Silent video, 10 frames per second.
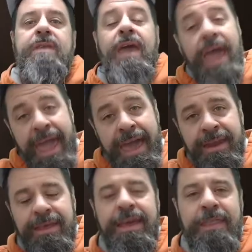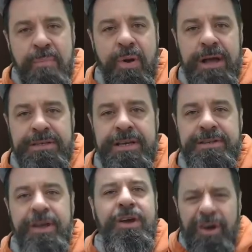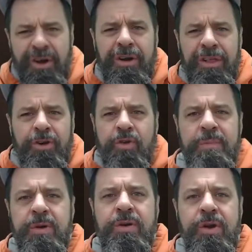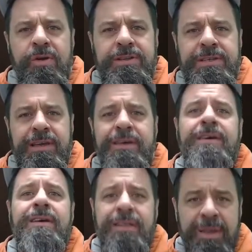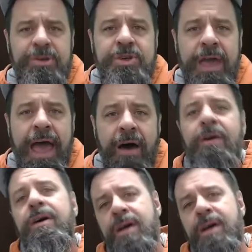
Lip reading: And in the process, earn a little cryptocurrency. Let me show you how.